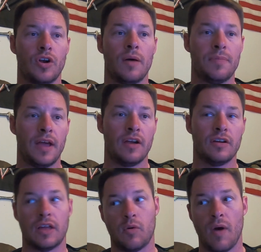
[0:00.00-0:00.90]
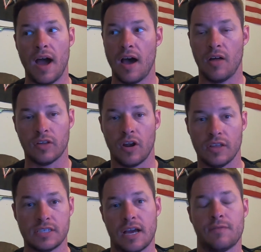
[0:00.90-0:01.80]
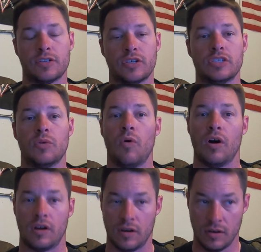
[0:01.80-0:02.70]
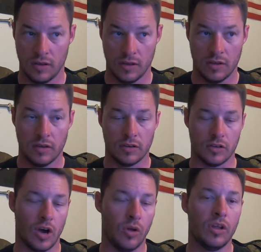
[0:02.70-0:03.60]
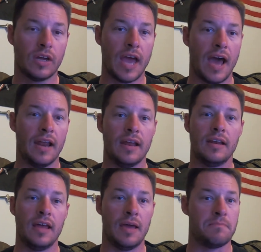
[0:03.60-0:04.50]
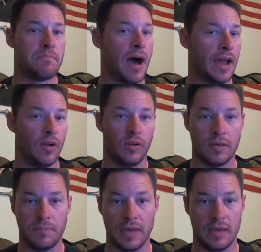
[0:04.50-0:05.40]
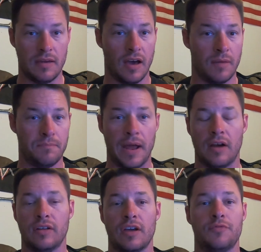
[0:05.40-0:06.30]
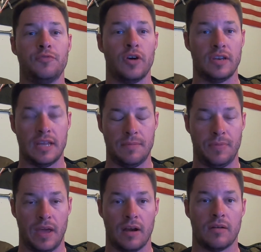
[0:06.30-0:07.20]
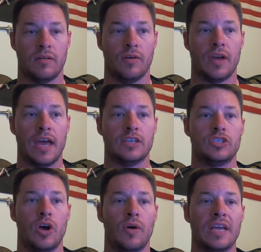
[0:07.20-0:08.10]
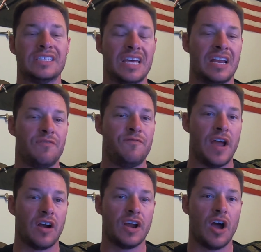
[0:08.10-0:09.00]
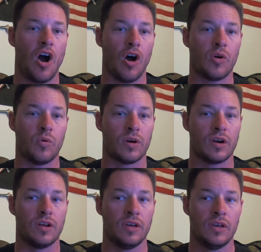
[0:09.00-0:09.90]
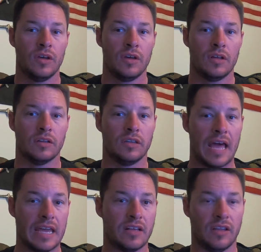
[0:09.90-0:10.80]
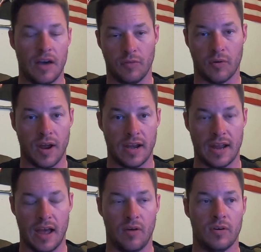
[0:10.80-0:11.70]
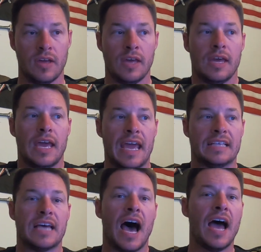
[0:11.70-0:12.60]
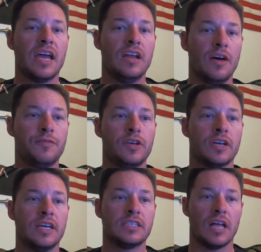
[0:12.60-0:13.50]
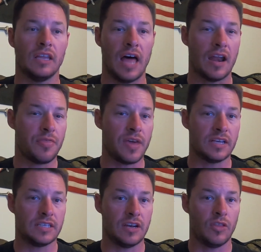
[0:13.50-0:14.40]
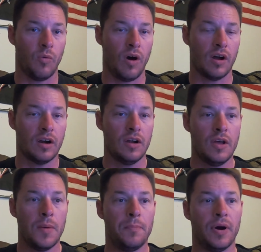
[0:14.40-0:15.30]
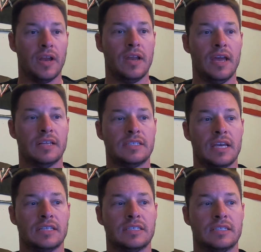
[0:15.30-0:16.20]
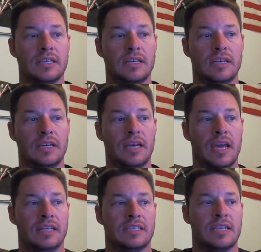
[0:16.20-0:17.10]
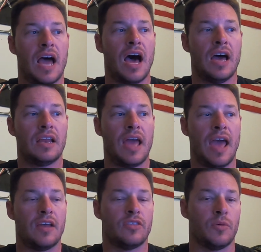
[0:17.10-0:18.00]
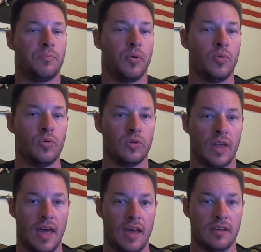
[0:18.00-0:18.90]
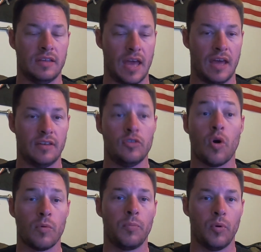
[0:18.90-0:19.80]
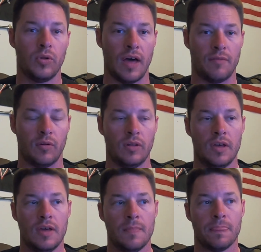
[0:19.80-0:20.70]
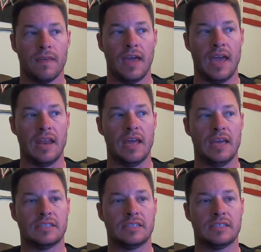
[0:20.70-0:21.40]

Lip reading: you're up there and you're like, wow, look at all these cypress trees in the water, go look at it. It might only be barely a foot deep there. Okay, so it's at a very awkward lake level right now. It's high enough to get a lot of things into the water, but it's not at the pool yet, normal pool level. And